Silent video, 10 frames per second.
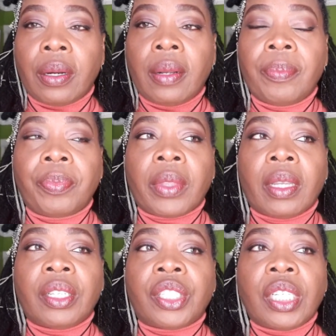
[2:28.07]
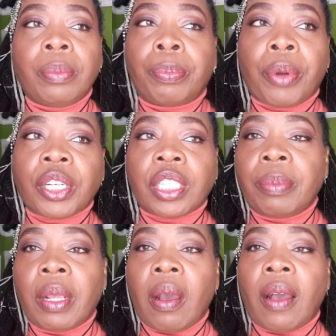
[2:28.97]
They want to control every
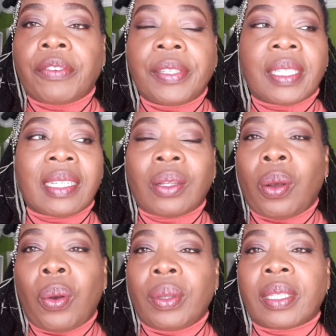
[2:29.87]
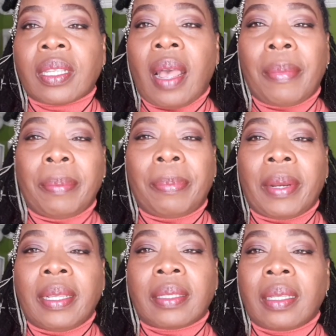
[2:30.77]
situation and every
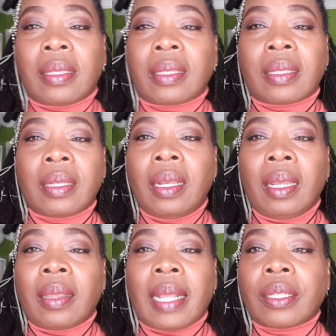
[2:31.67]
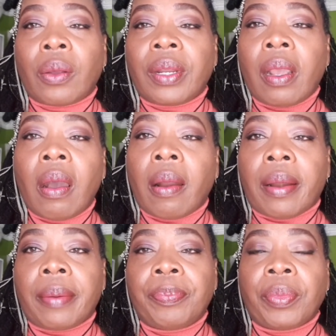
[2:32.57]
person that is around them.
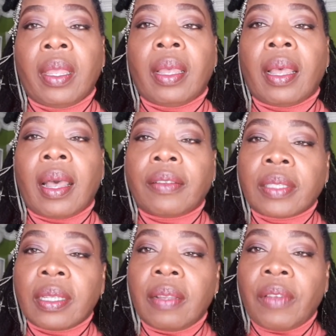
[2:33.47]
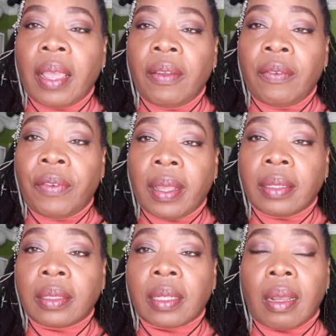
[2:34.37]
Number two, they
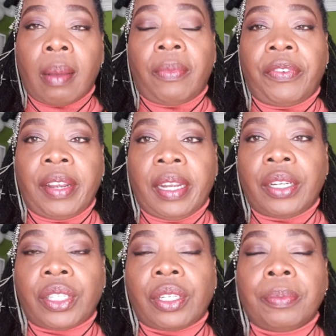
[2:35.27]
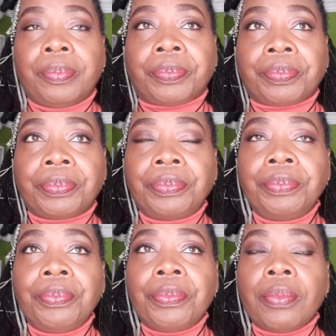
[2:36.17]
get very close to people very
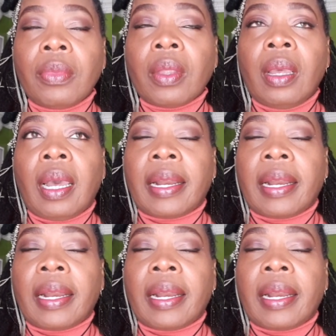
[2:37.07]
quickly.